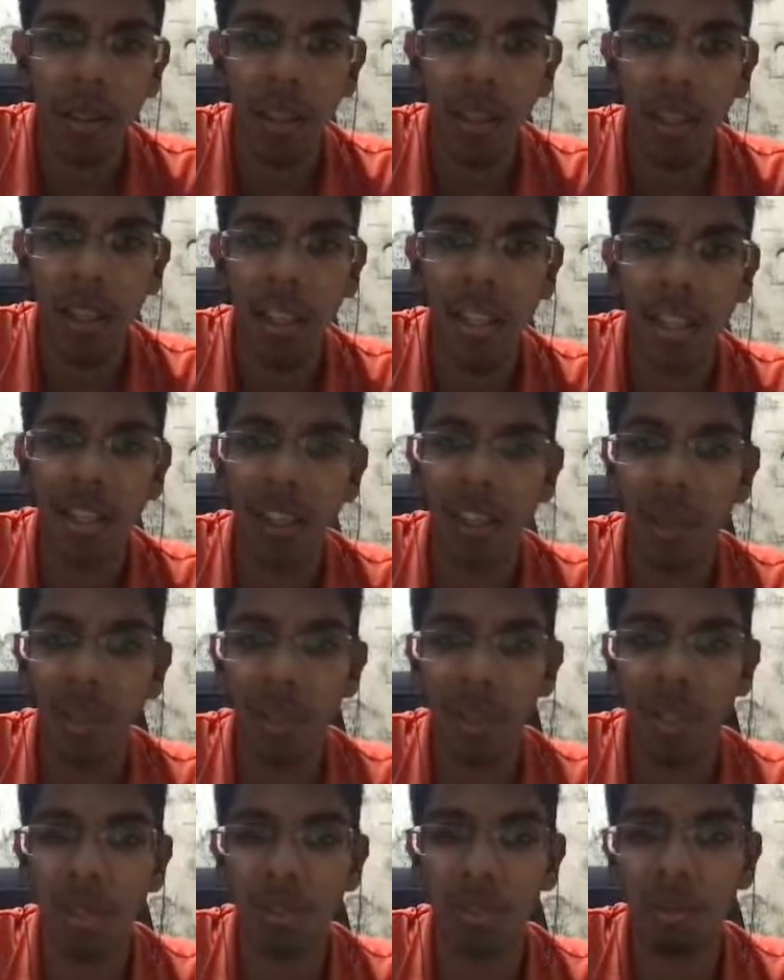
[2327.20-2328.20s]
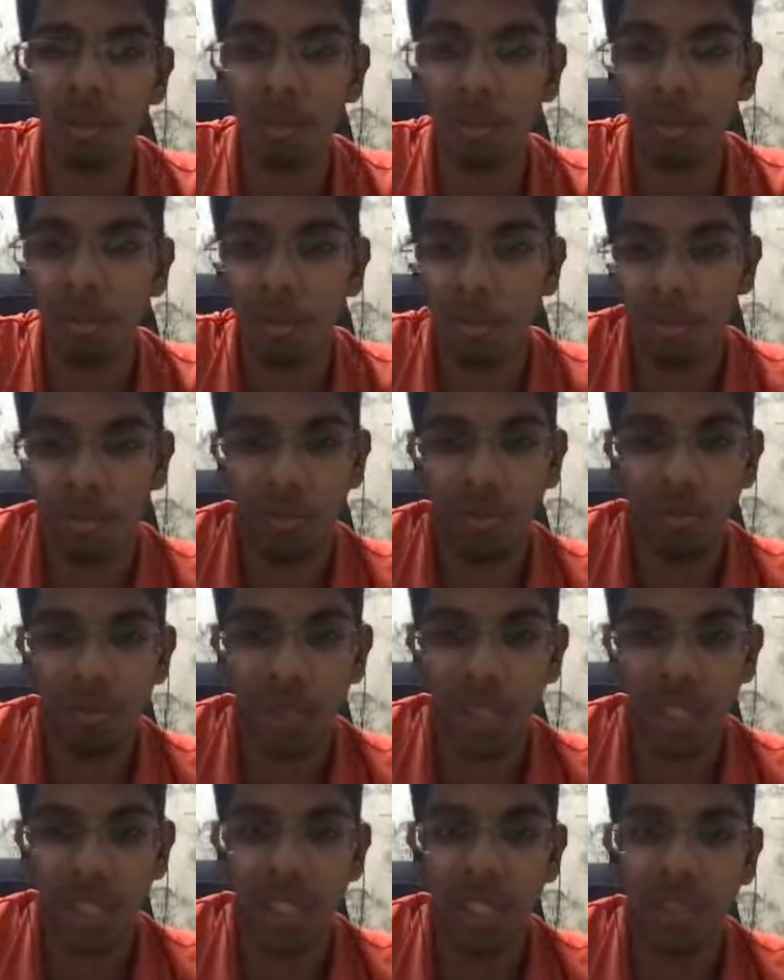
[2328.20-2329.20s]
he can try bishop
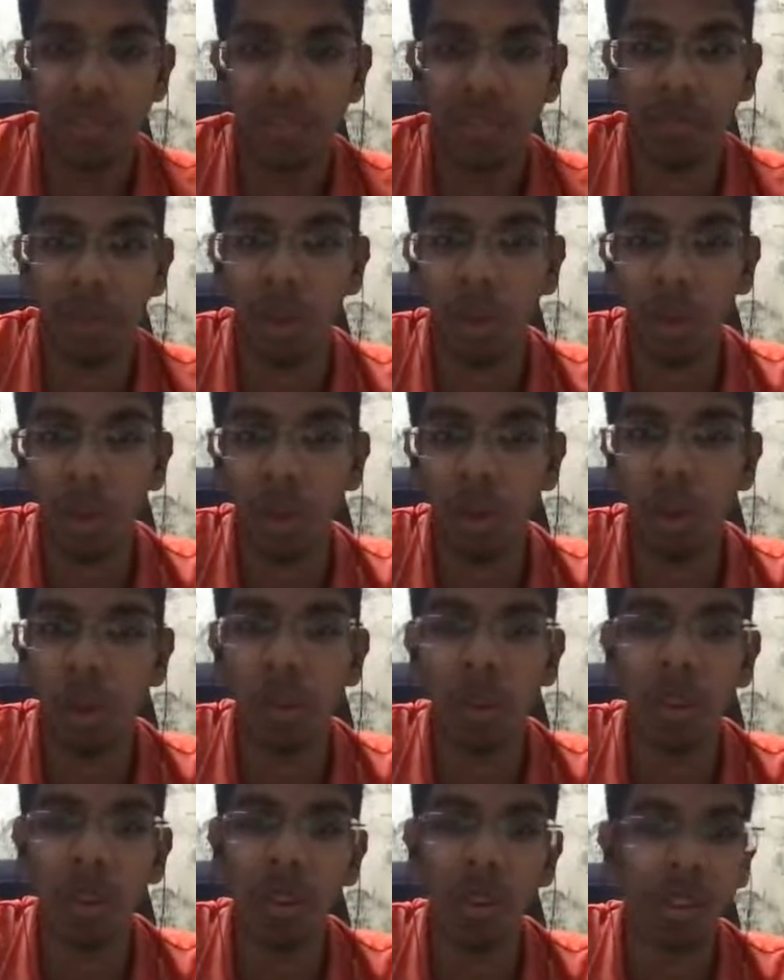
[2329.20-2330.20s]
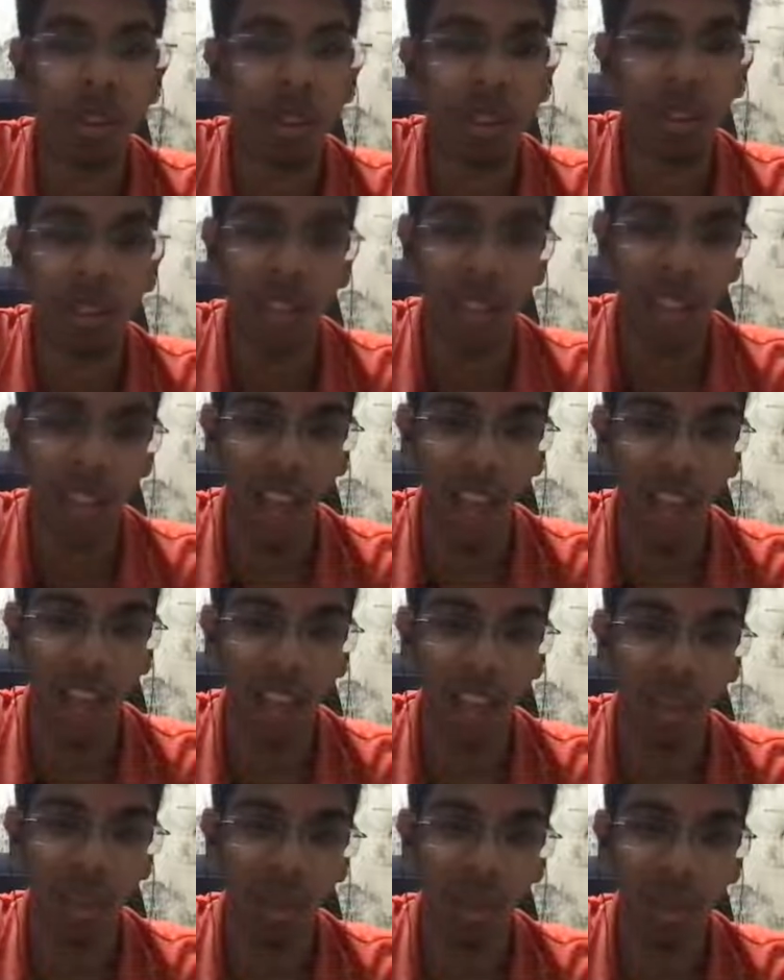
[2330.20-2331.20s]
g4, attacking the
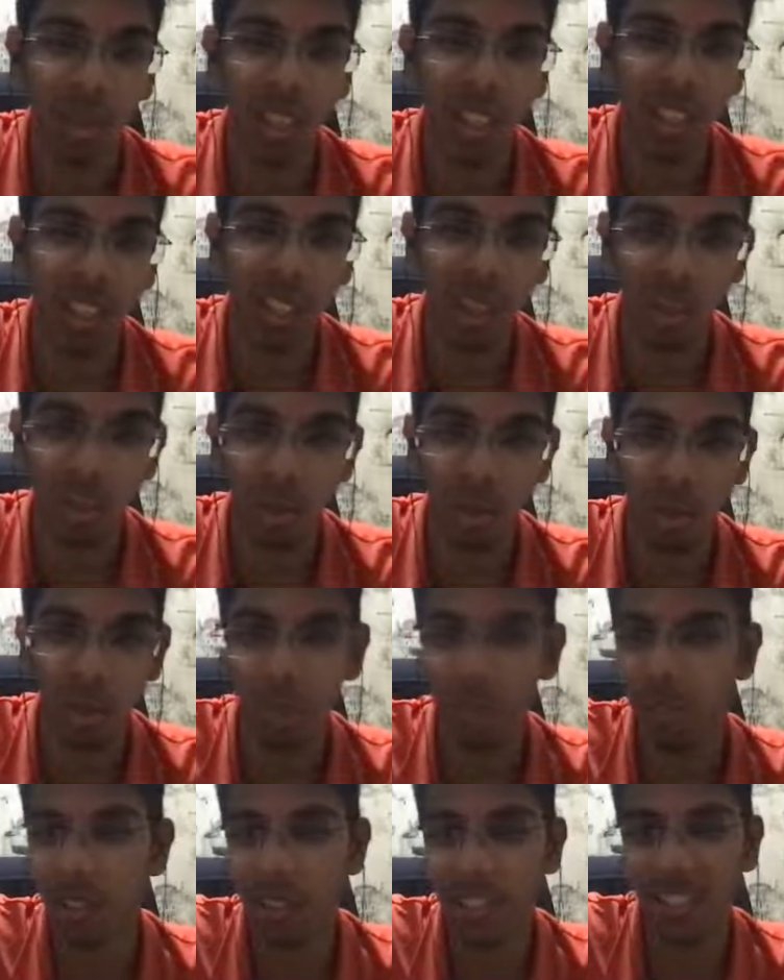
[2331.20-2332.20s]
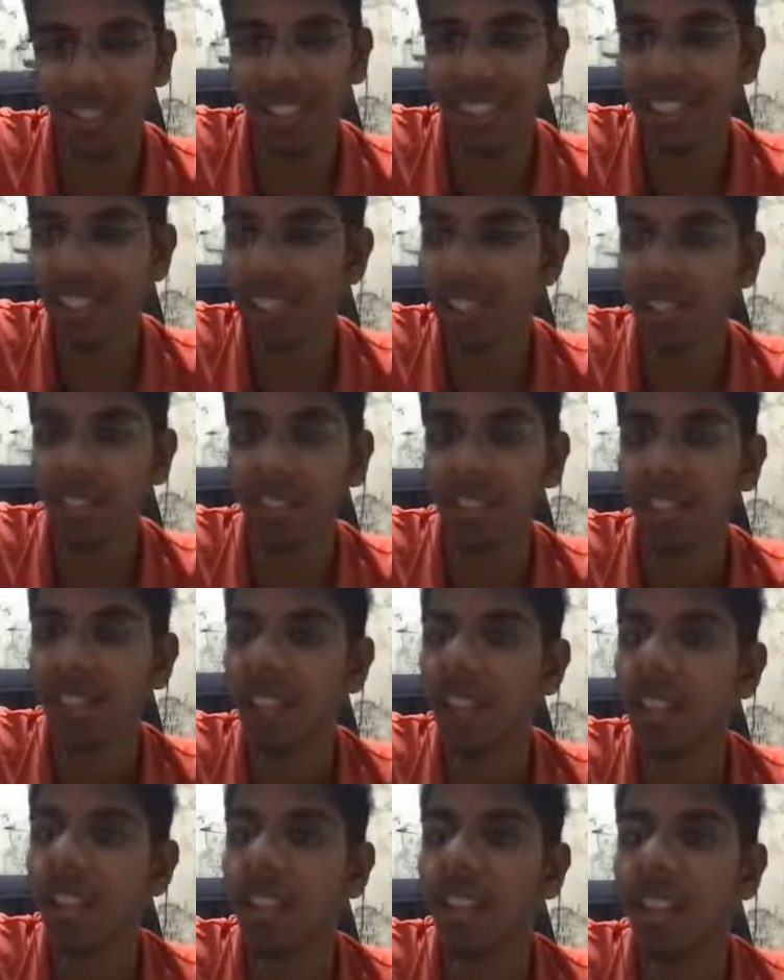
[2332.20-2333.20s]
queen and the rook, but
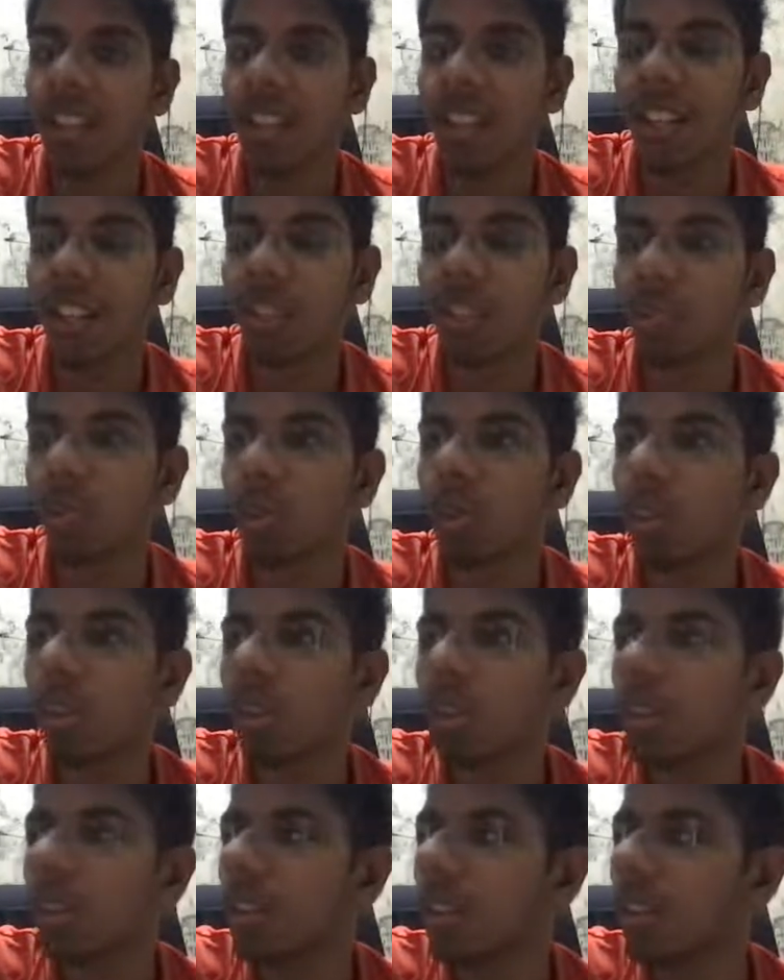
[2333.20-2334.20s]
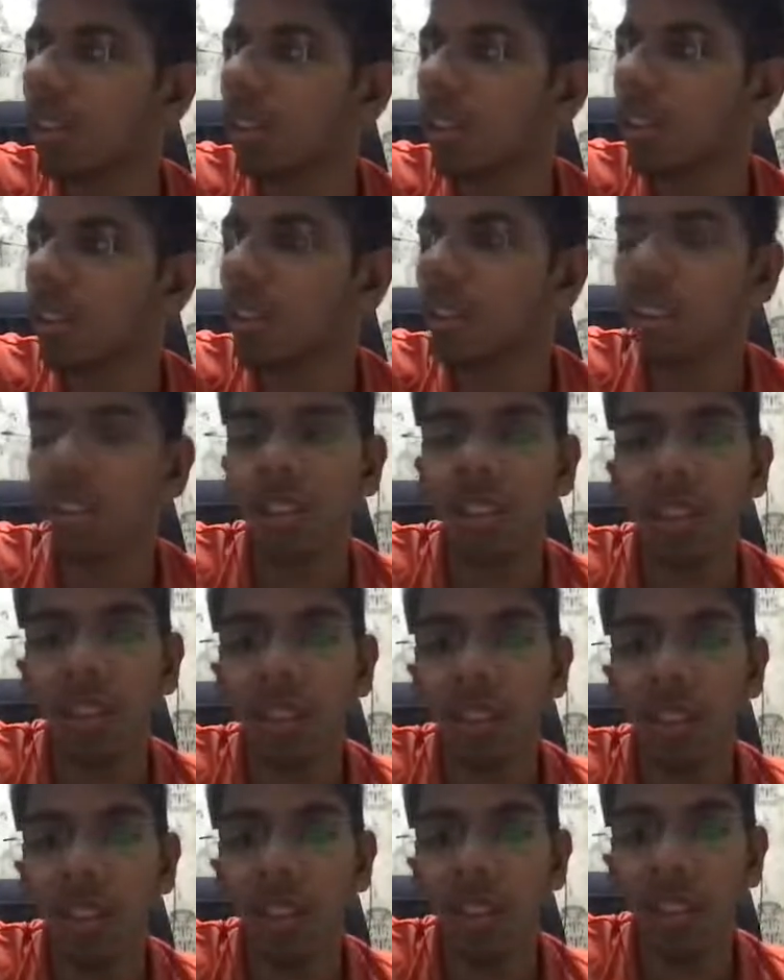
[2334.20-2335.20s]
that doesn't work.
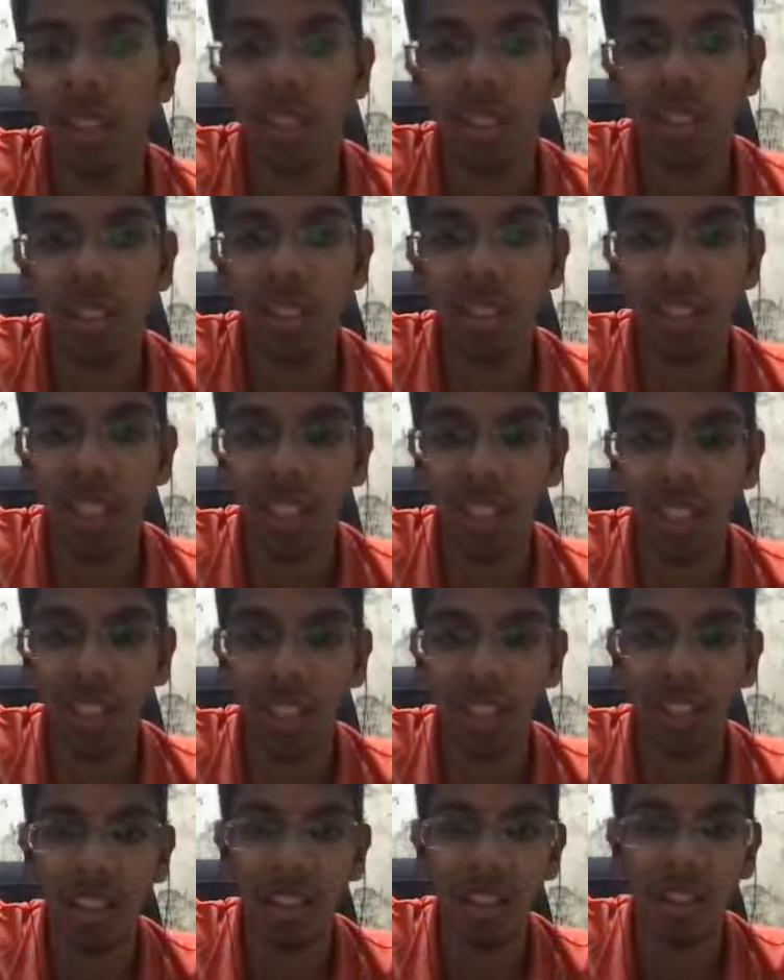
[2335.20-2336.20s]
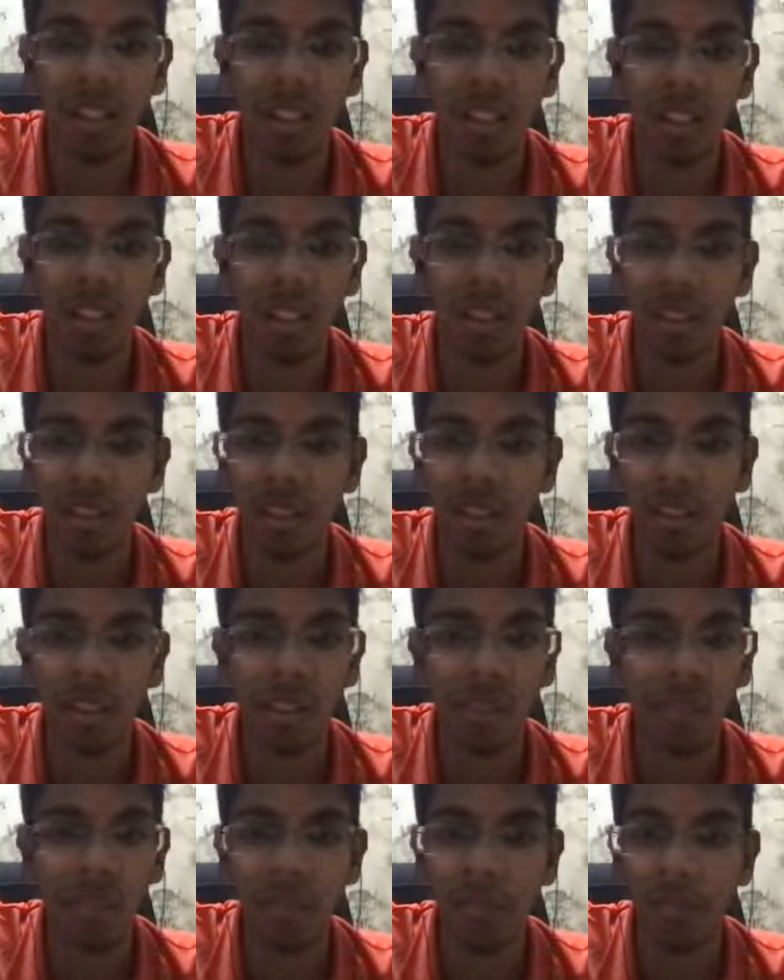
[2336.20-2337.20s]
We can just take there,
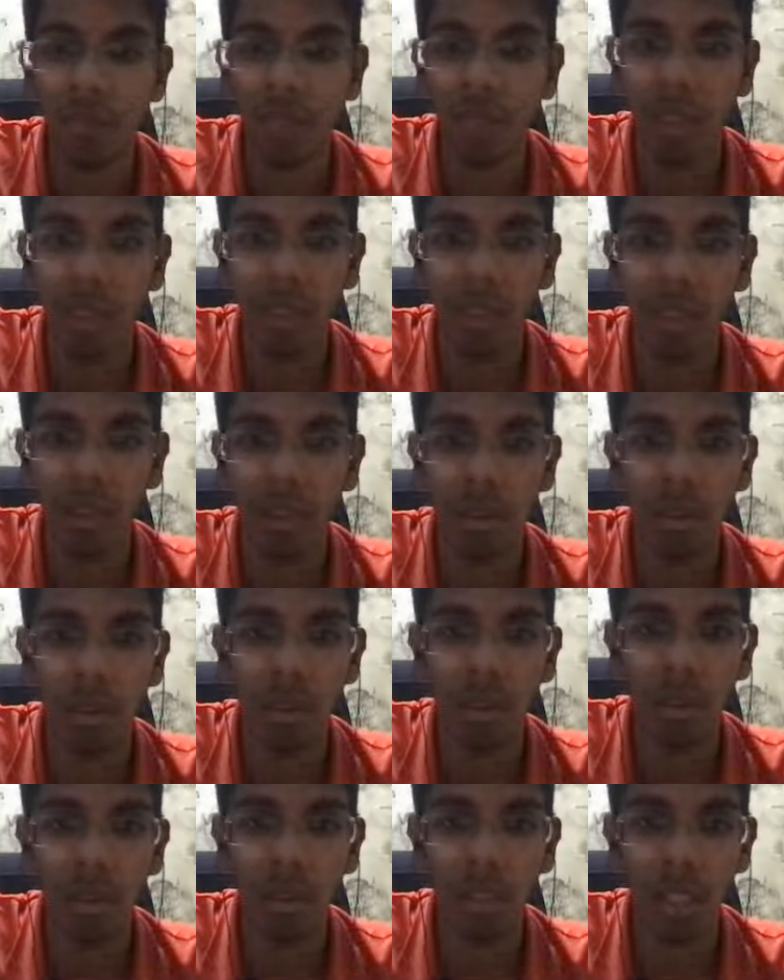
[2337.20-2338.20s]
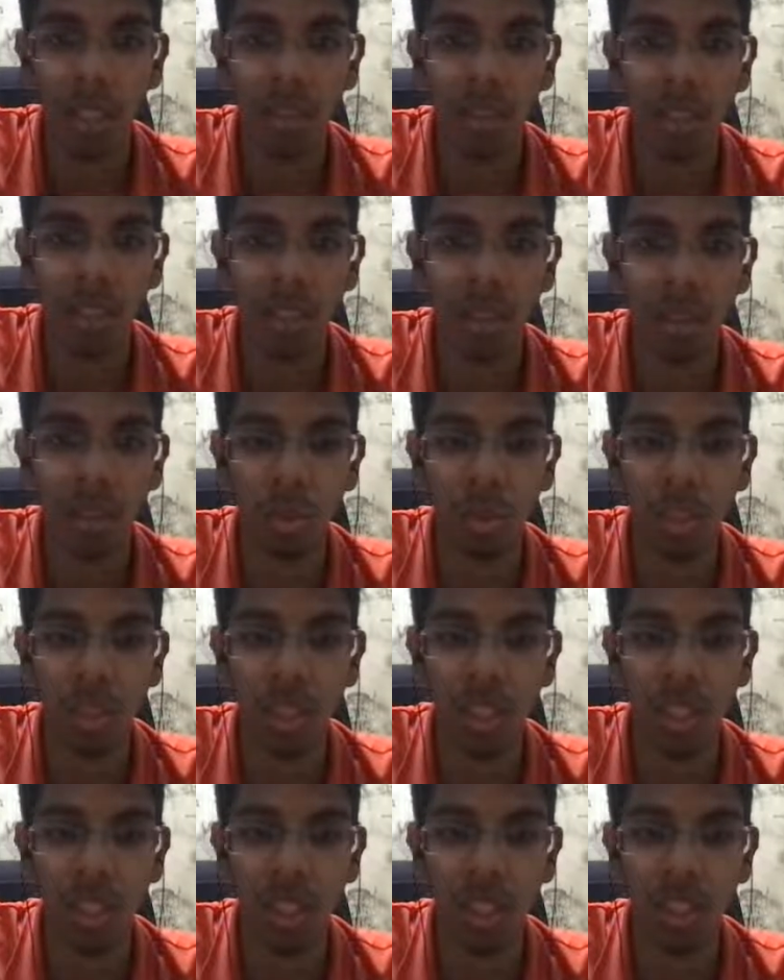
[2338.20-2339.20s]
or even just go queen
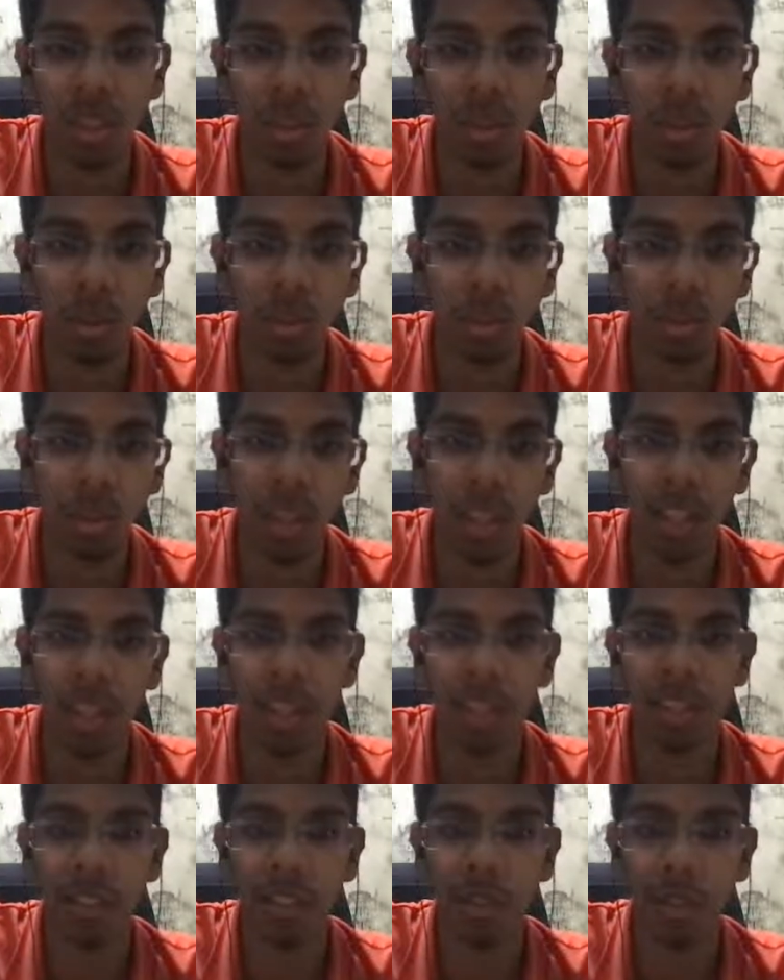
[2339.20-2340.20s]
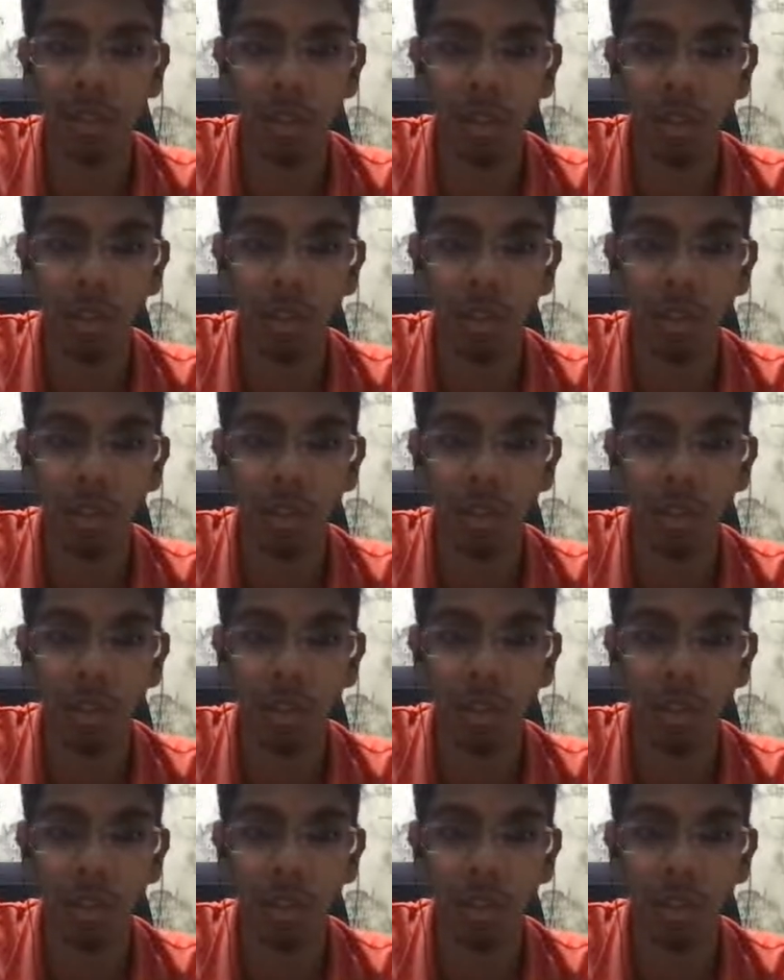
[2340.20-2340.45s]
d2, protecting the rook,